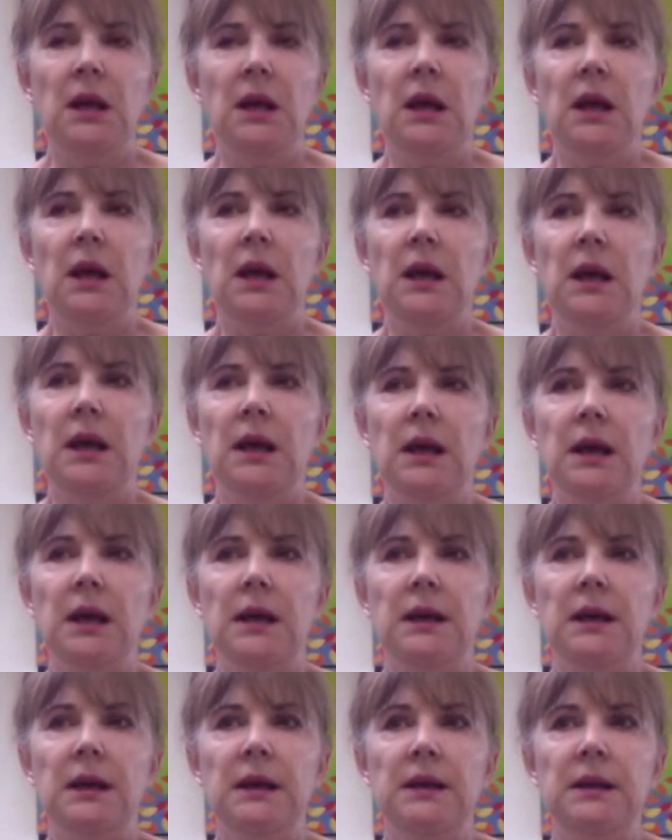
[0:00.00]

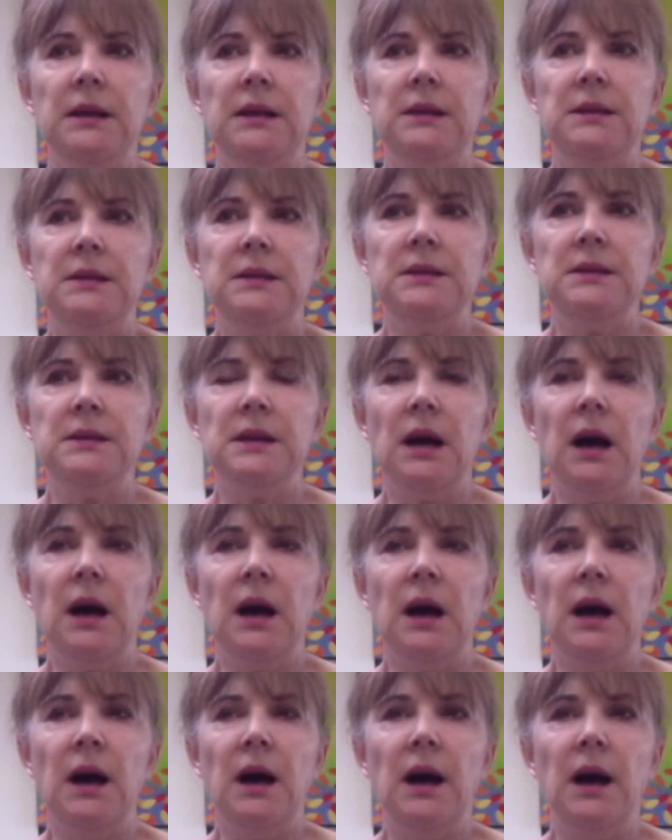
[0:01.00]
And
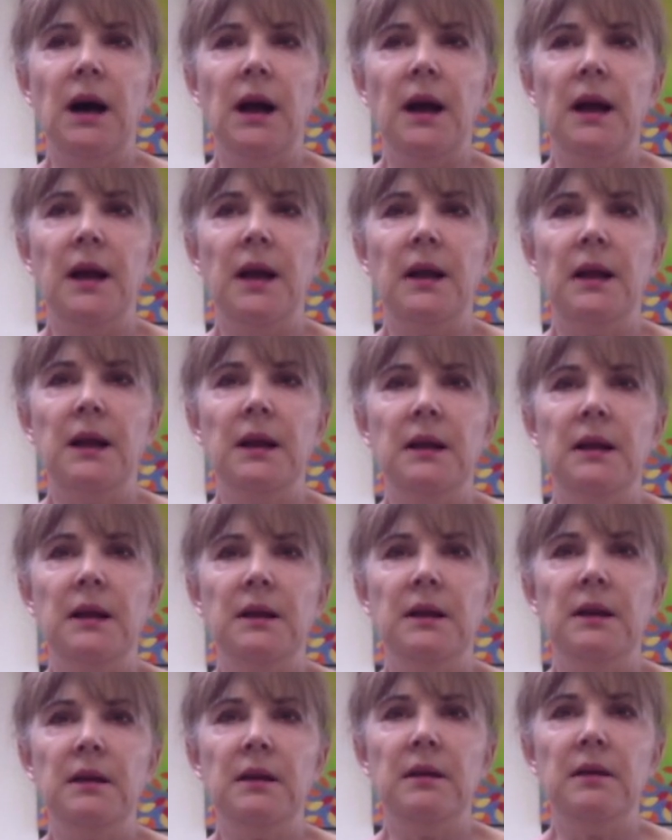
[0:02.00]
I
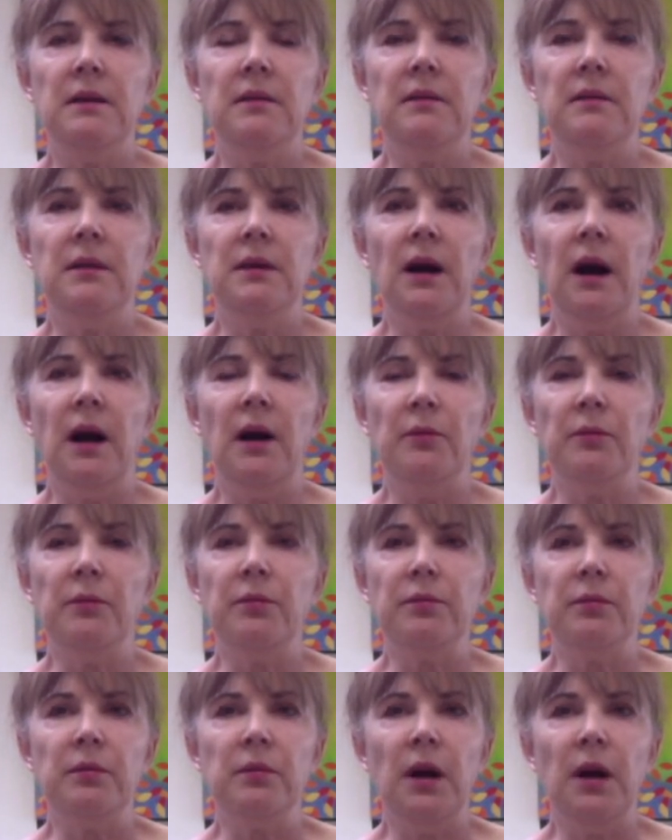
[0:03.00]
got
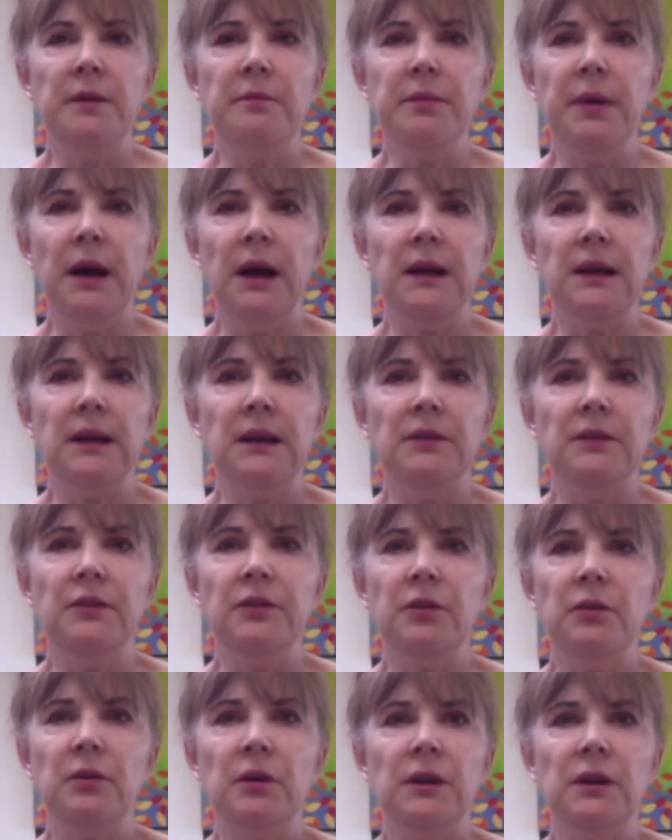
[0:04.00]
right back
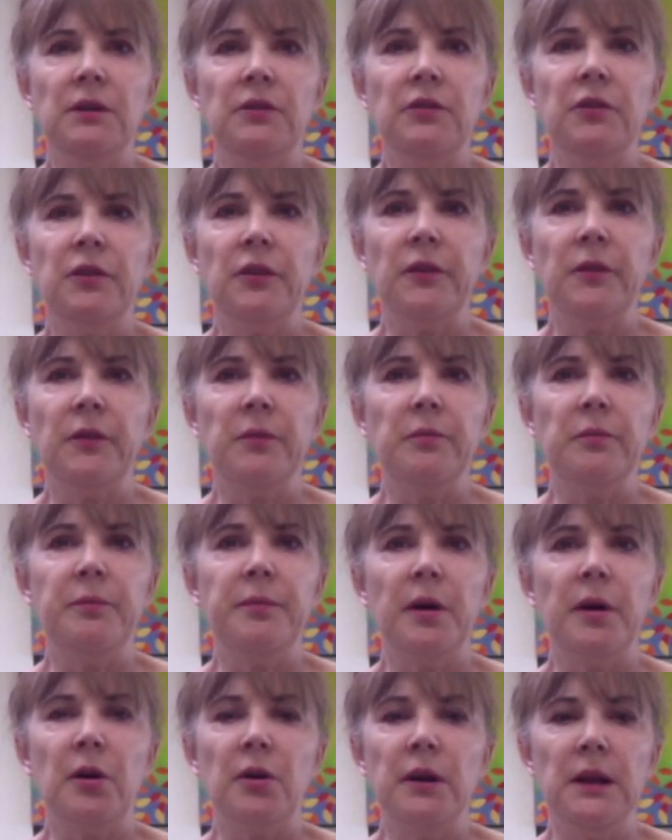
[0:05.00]
into it, just
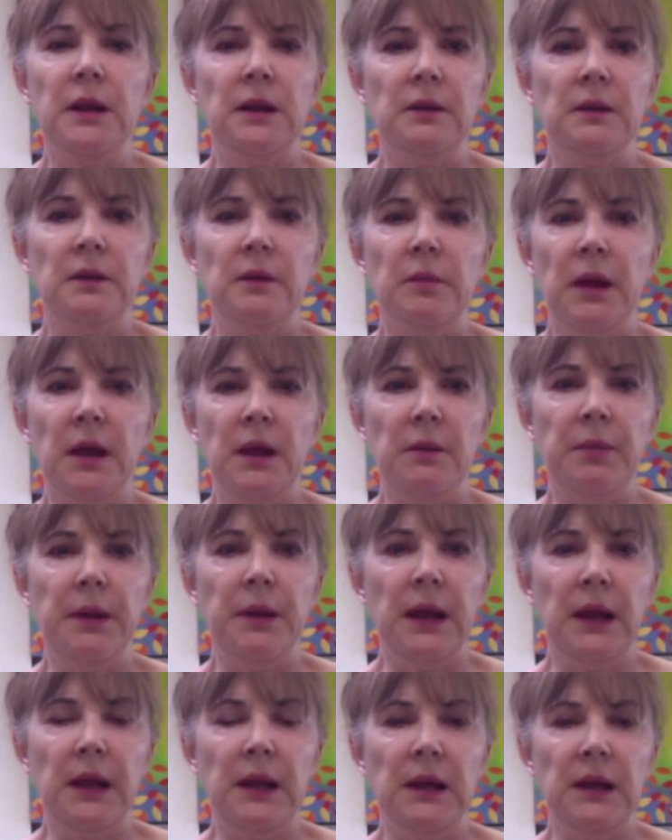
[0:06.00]
burning to make
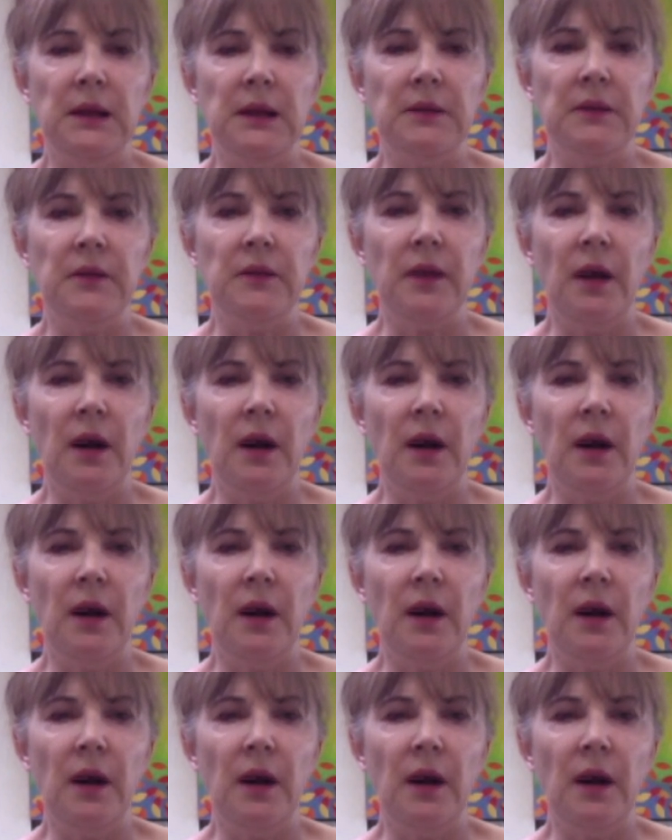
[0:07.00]
paintings.